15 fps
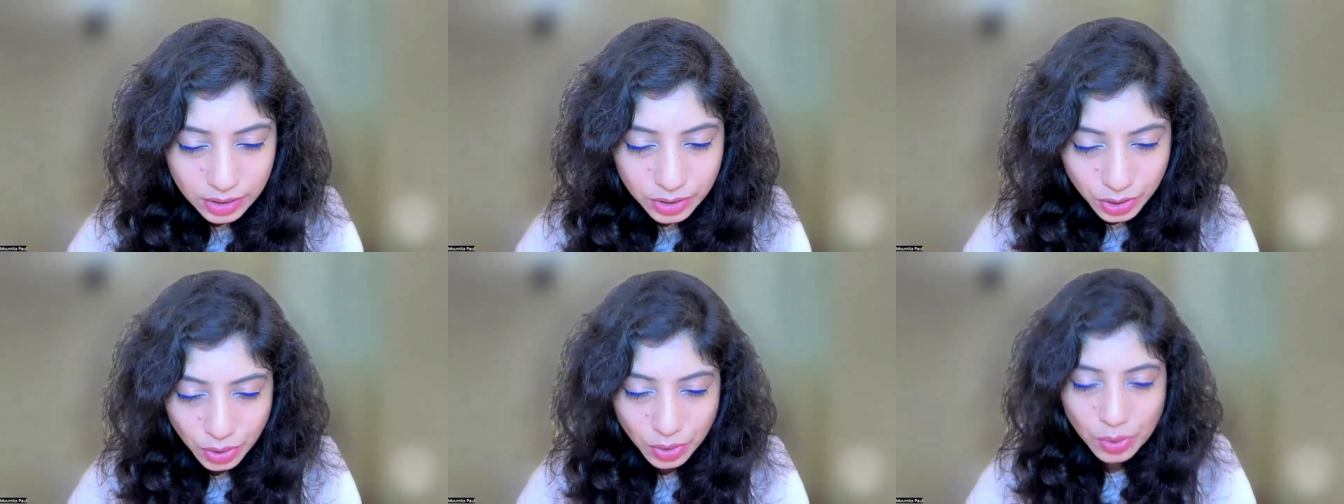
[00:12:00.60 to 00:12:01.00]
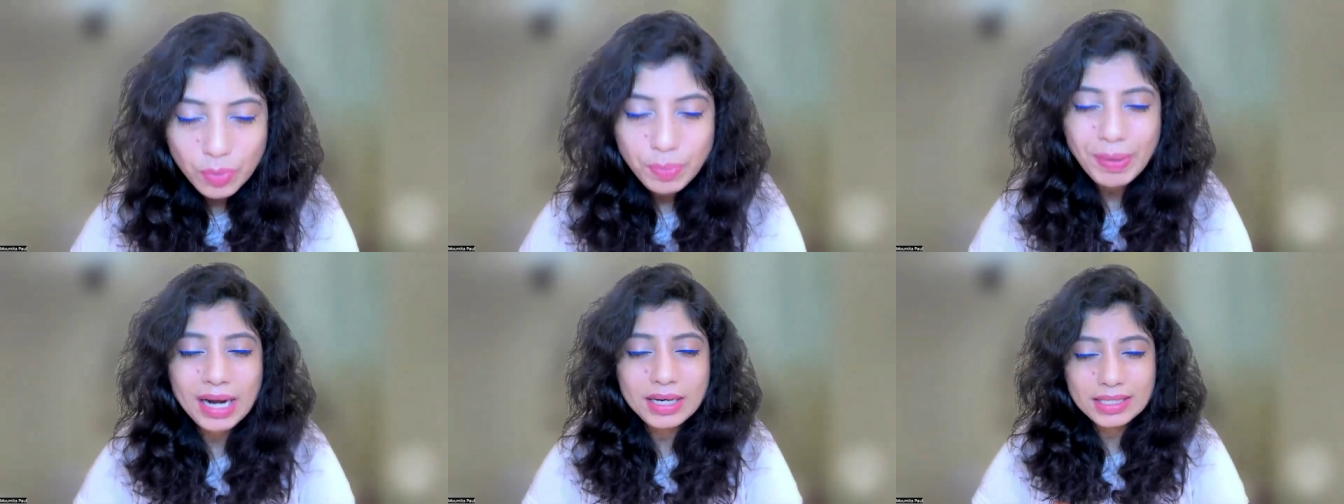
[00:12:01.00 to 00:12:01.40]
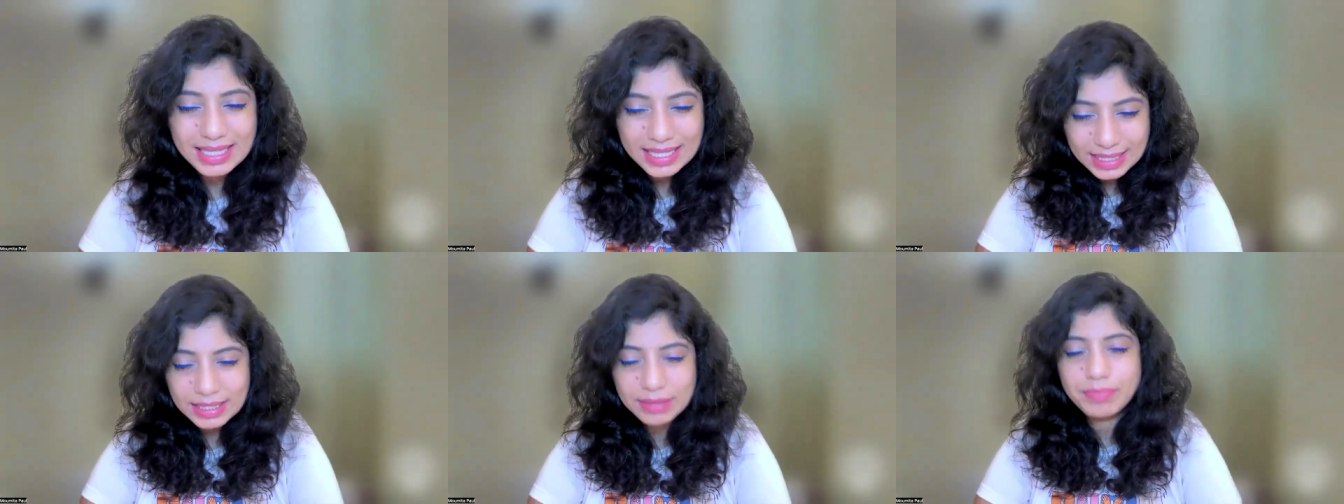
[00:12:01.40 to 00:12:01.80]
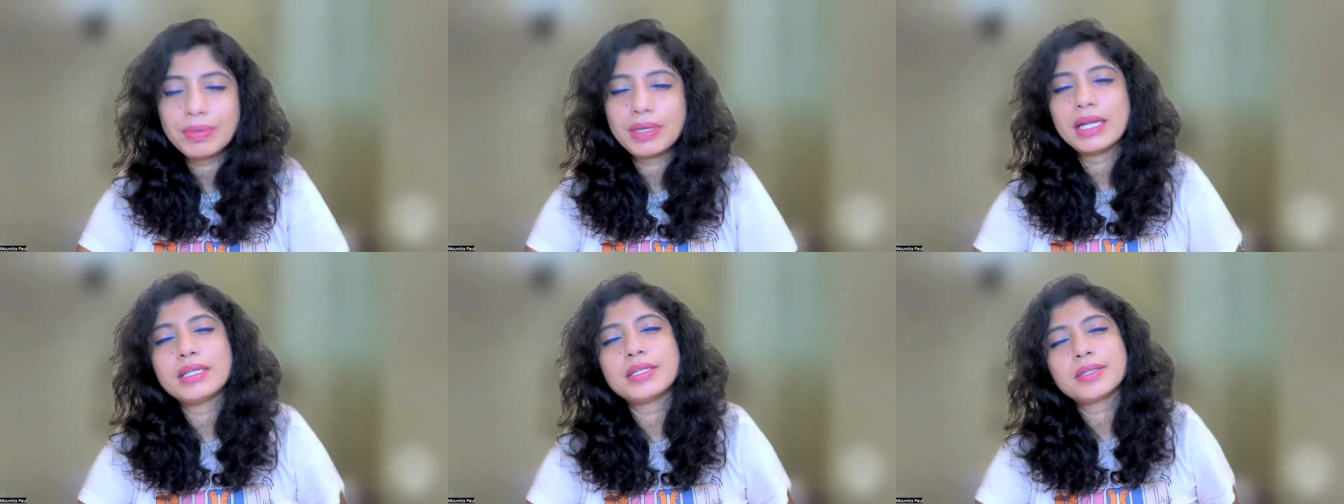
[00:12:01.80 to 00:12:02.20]
to
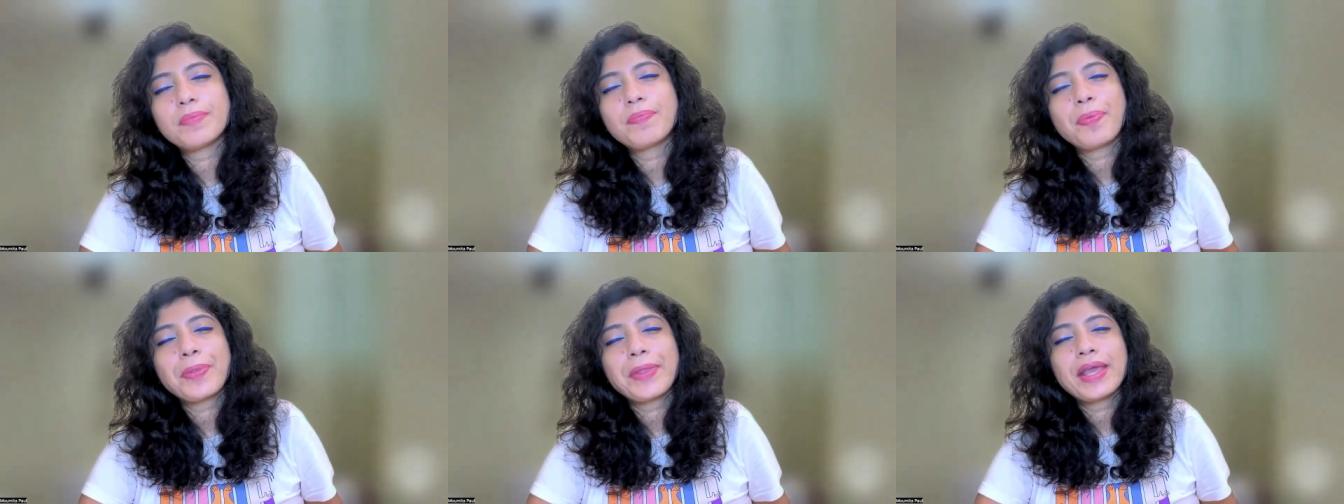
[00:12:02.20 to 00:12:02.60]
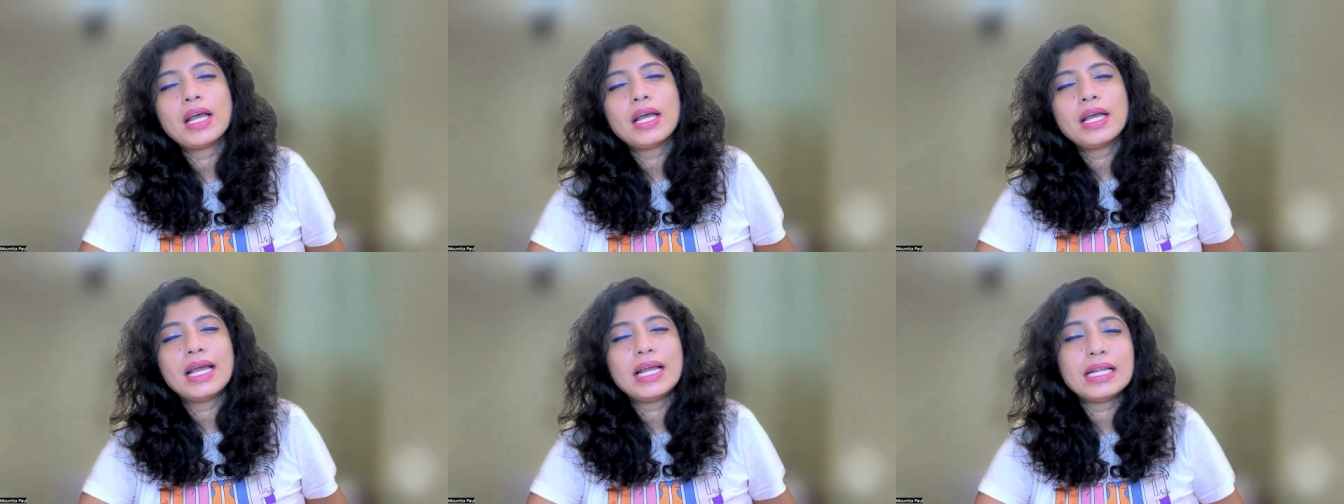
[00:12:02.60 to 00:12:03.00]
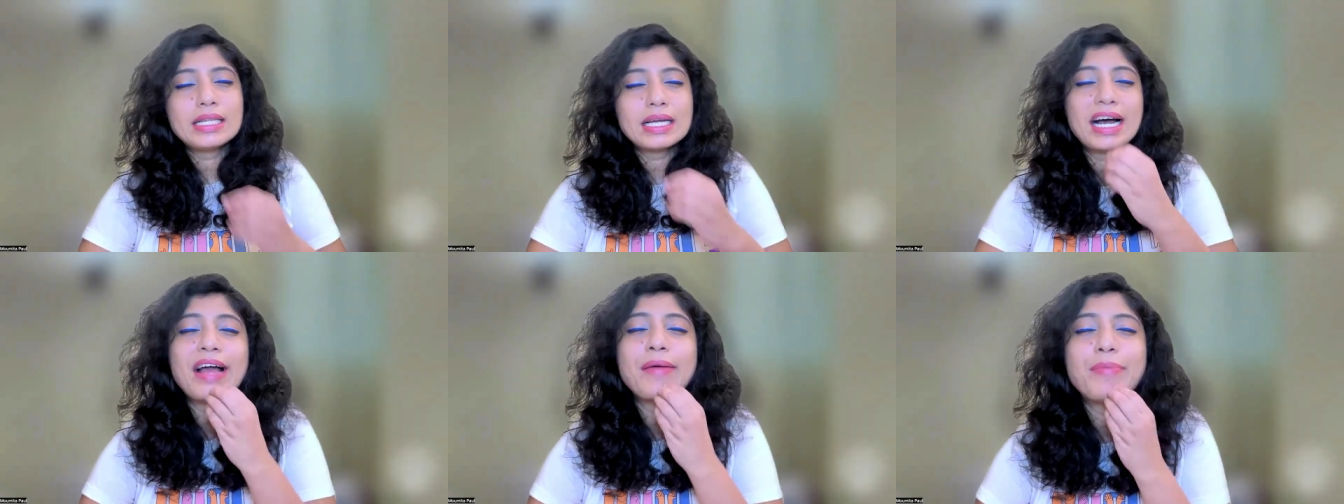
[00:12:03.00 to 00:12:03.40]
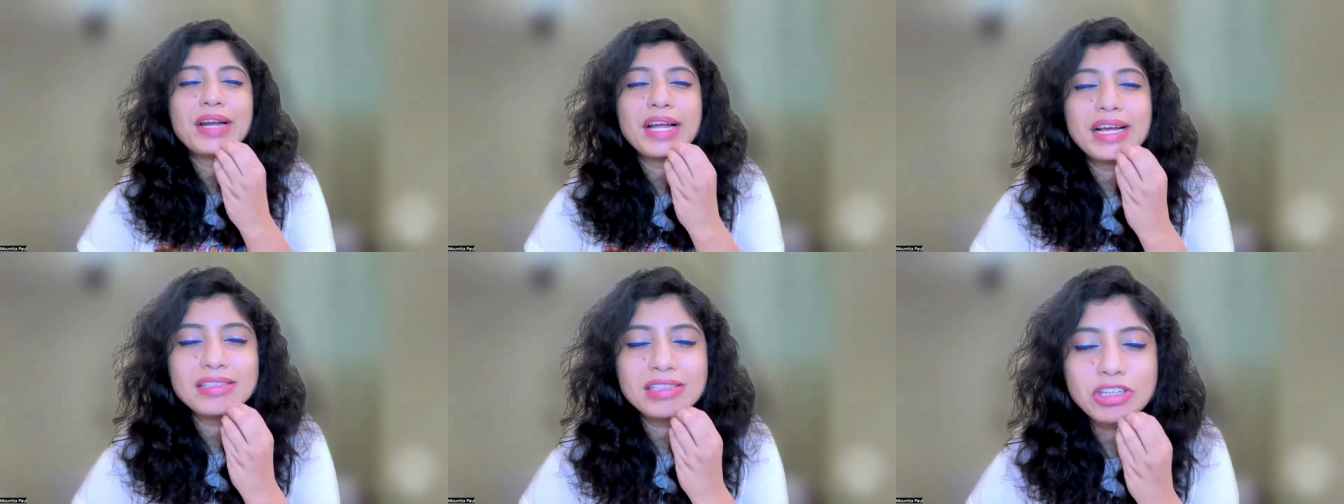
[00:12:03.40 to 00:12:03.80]
participate in the
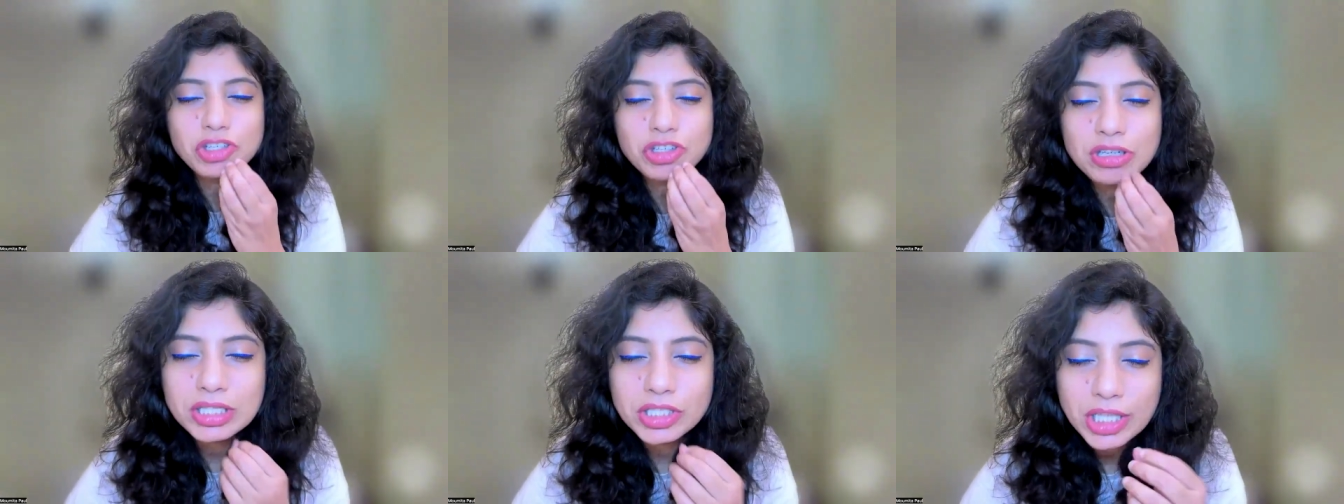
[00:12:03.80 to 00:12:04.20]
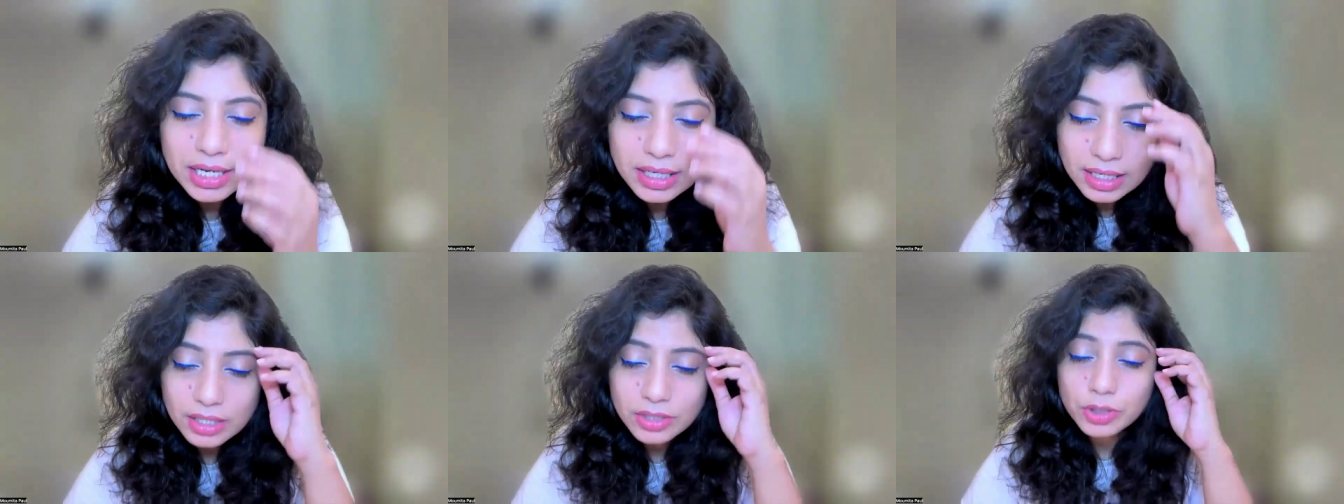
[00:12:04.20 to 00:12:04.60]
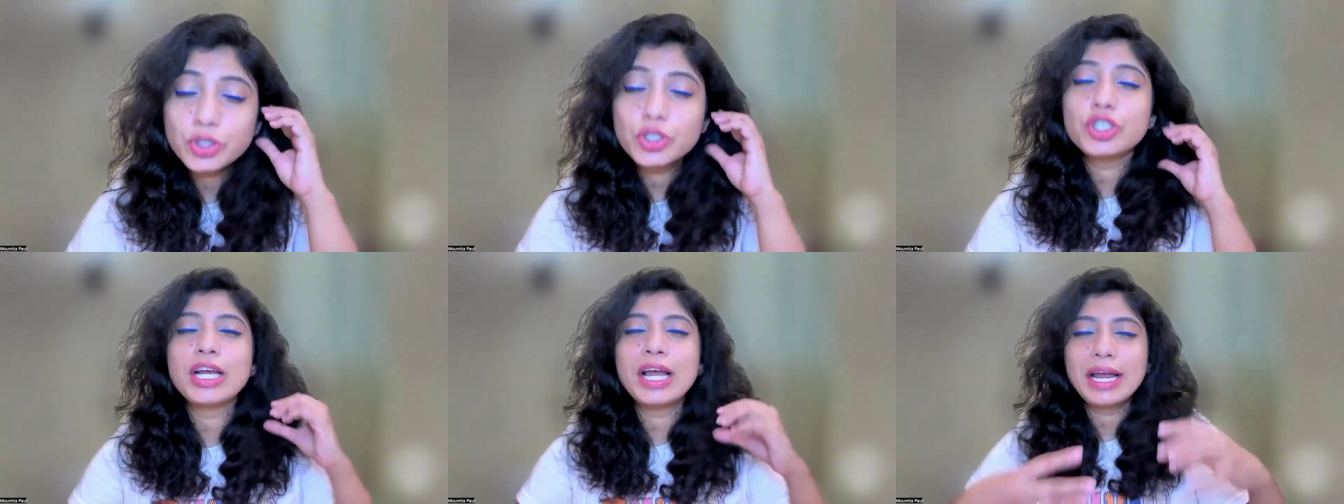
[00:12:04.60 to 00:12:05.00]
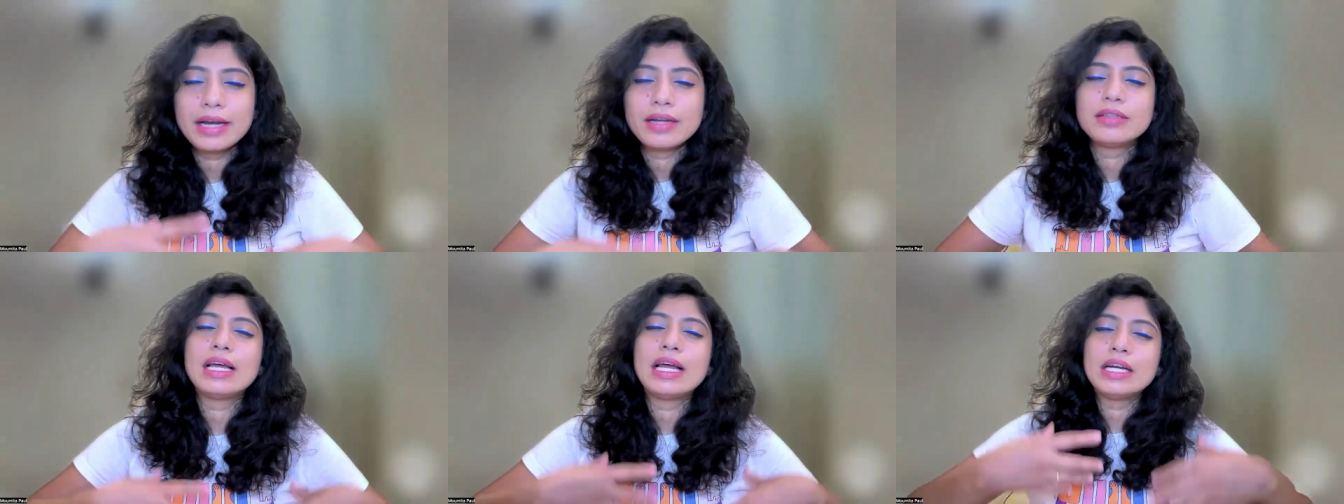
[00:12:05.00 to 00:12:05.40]
hybridization agenda to
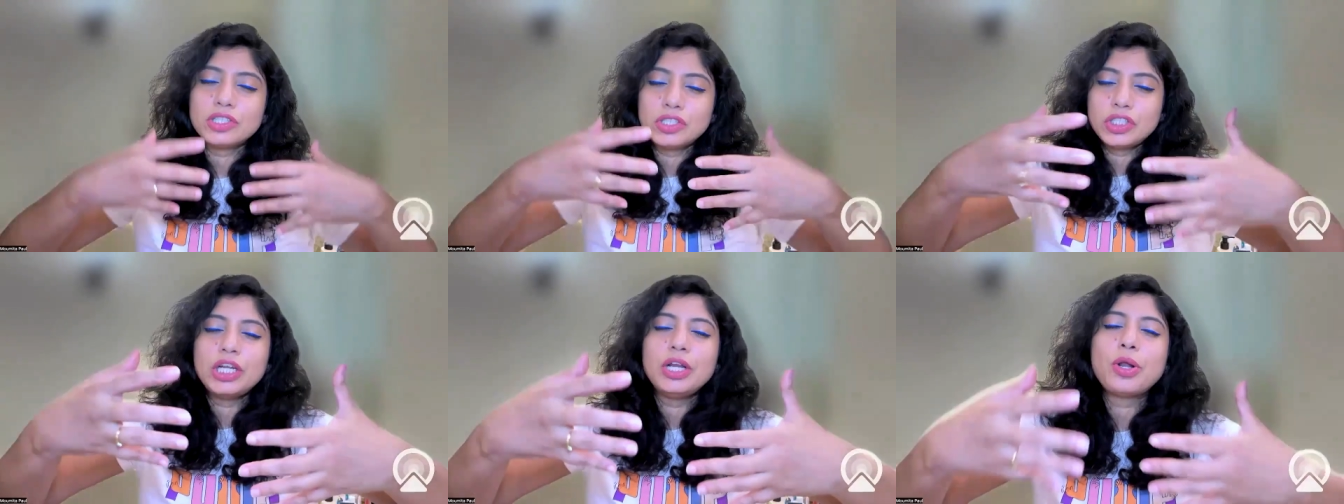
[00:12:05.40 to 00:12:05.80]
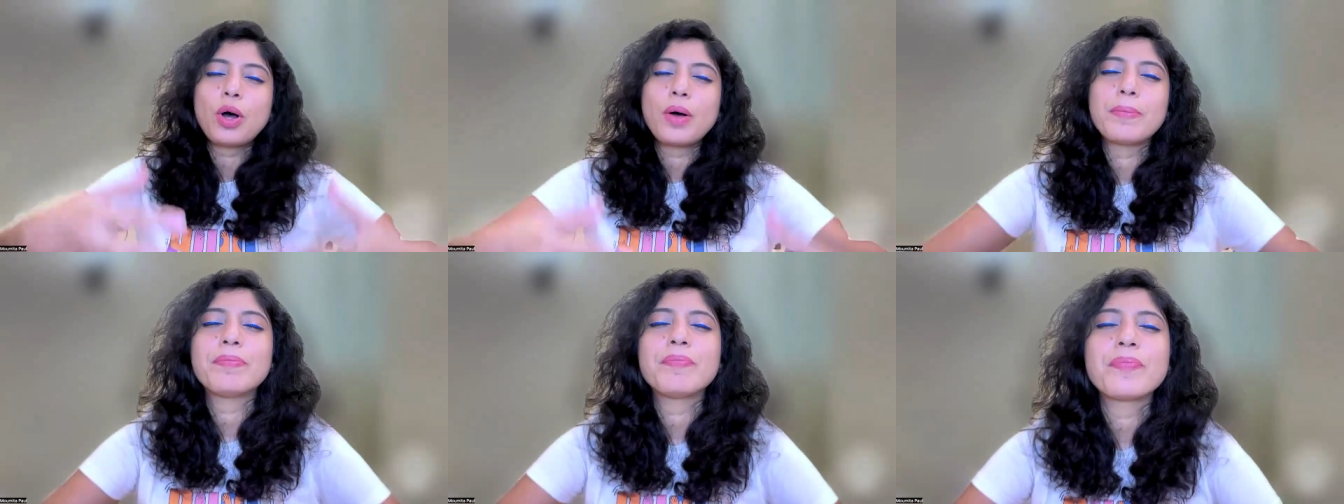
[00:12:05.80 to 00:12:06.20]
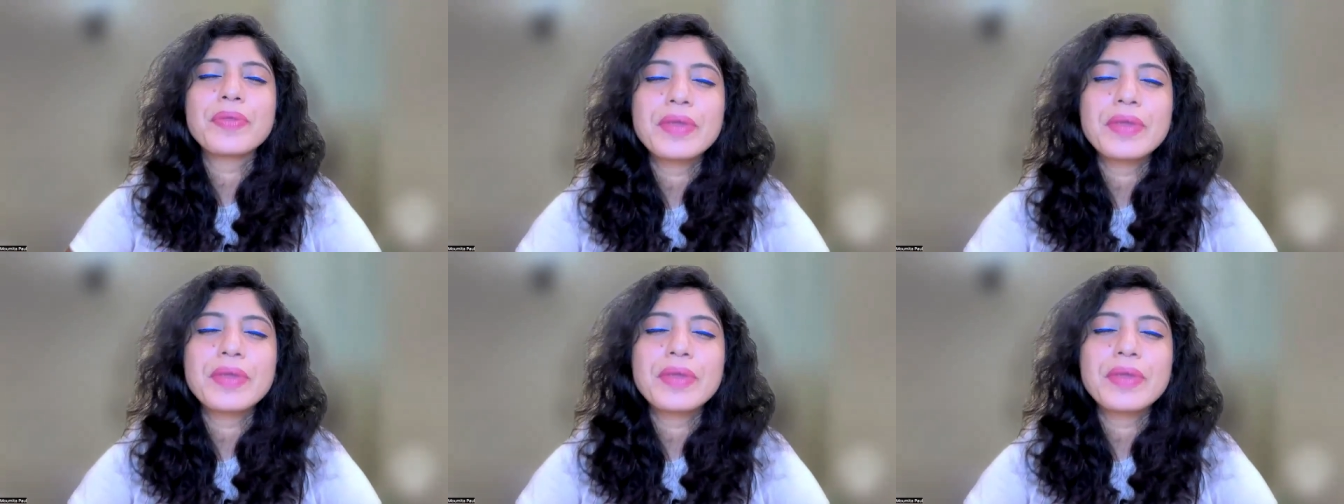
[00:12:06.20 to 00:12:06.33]
share their genome